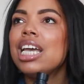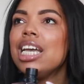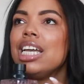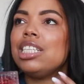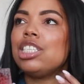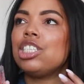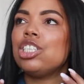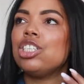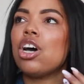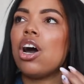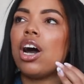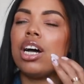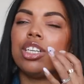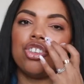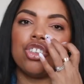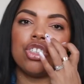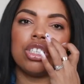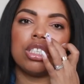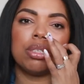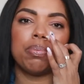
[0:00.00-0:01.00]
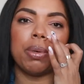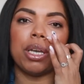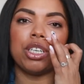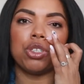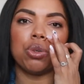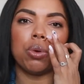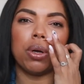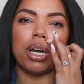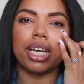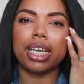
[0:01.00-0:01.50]
it's not just
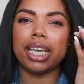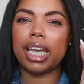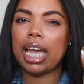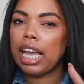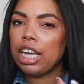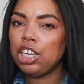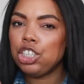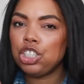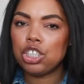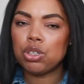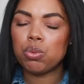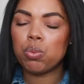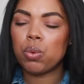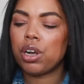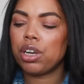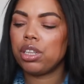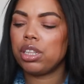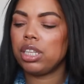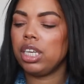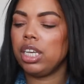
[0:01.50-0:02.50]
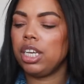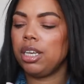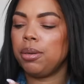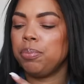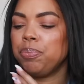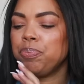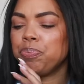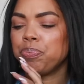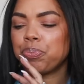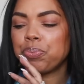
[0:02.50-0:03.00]
special occasion worthy.